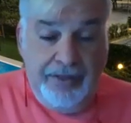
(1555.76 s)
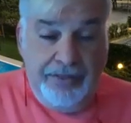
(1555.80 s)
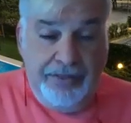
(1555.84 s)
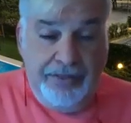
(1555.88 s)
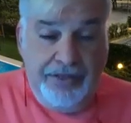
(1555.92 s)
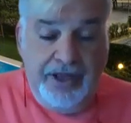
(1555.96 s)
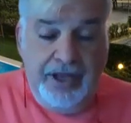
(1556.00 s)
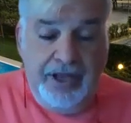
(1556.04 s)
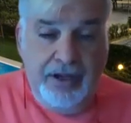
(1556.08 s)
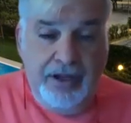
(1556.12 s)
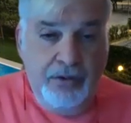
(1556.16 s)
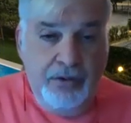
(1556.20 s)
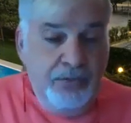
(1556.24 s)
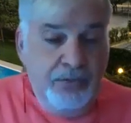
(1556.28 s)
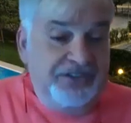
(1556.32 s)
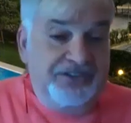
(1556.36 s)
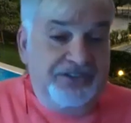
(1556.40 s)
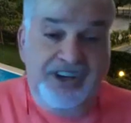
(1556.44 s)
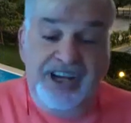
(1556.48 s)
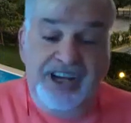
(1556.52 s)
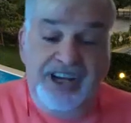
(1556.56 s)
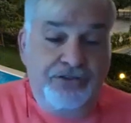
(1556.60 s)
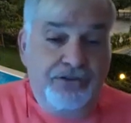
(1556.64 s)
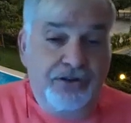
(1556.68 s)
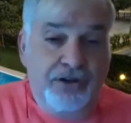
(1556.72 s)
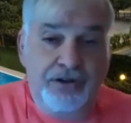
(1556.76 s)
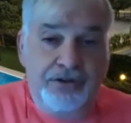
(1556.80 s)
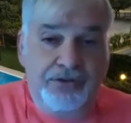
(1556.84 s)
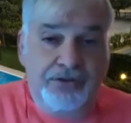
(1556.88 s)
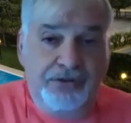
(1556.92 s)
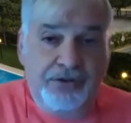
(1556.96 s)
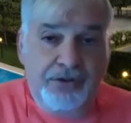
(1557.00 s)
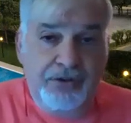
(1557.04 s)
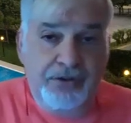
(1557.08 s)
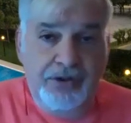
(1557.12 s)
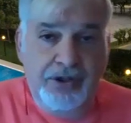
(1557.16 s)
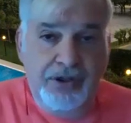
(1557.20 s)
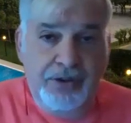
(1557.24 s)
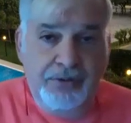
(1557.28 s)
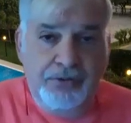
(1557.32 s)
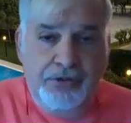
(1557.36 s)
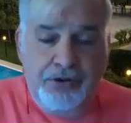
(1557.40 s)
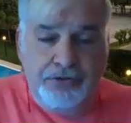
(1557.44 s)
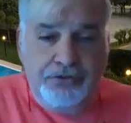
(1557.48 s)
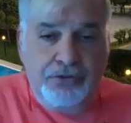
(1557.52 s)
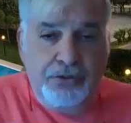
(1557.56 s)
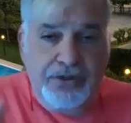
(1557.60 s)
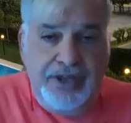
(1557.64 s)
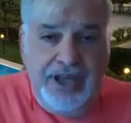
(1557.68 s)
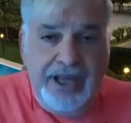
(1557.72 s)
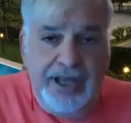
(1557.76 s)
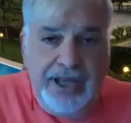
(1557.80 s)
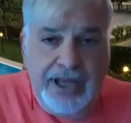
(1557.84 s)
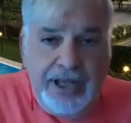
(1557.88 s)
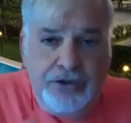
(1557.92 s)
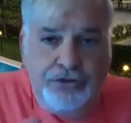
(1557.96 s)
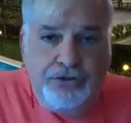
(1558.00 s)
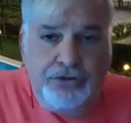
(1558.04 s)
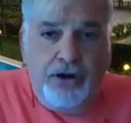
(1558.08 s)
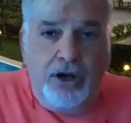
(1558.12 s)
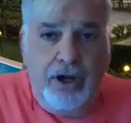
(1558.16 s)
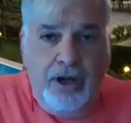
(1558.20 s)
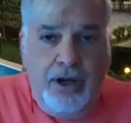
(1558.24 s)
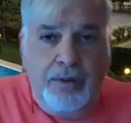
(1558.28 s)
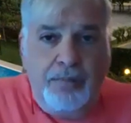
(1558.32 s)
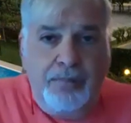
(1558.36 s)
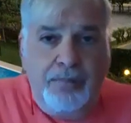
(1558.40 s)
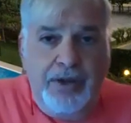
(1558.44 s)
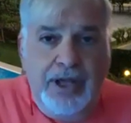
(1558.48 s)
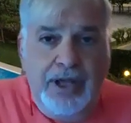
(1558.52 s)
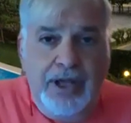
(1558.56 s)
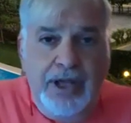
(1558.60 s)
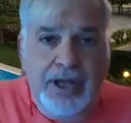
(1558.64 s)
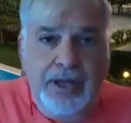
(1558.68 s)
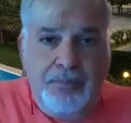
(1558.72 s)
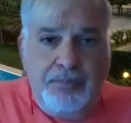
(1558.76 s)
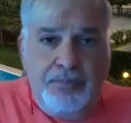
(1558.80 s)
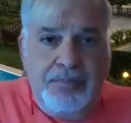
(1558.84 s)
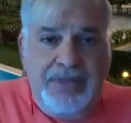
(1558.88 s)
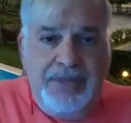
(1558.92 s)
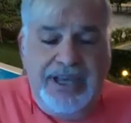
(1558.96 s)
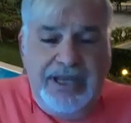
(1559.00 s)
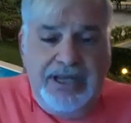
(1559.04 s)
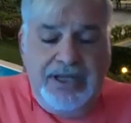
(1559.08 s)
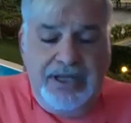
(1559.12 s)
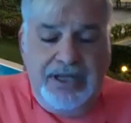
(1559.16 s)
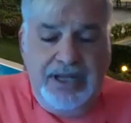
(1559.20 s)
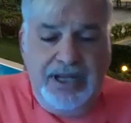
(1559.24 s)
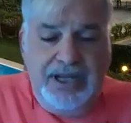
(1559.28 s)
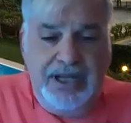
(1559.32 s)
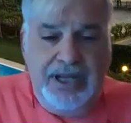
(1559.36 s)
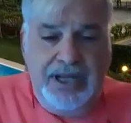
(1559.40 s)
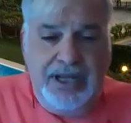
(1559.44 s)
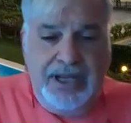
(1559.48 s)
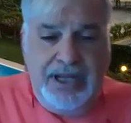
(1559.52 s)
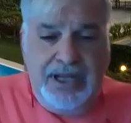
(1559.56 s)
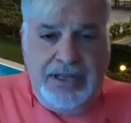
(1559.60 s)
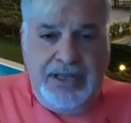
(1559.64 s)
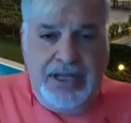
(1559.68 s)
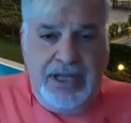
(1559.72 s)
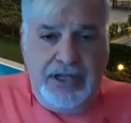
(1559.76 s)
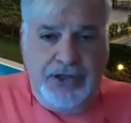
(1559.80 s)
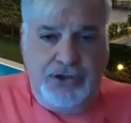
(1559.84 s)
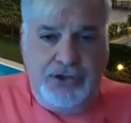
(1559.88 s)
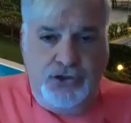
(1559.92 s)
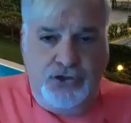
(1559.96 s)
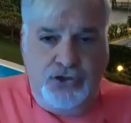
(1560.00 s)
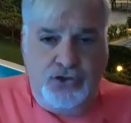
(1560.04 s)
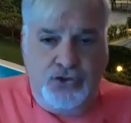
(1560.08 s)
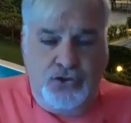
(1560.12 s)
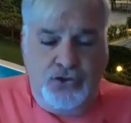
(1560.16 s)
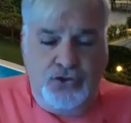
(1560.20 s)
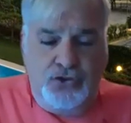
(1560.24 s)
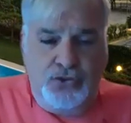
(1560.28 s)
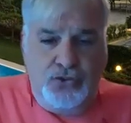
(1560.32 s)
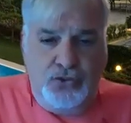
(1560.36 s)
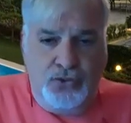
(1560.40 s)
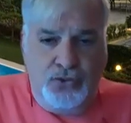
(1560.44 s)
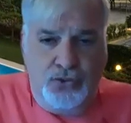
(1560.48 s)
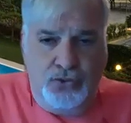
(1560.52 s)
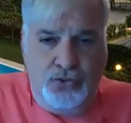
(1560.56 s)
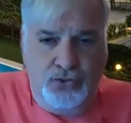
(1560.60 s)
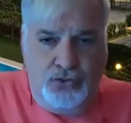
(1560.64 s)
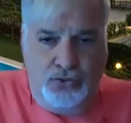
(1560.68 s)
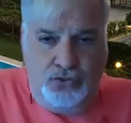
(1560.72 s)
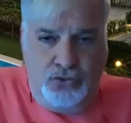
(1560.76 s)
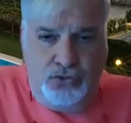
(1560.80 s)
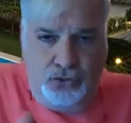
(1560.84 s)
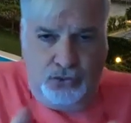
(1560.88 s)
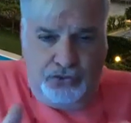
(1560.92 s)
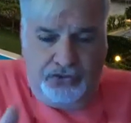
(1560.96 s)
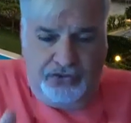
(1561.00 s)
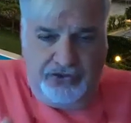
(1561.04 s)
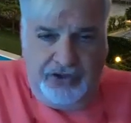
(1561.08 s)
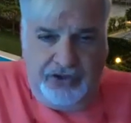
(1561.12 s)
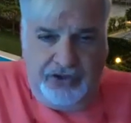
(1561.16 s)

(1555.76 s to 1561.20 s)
I think, will change also. Because today a job means that you do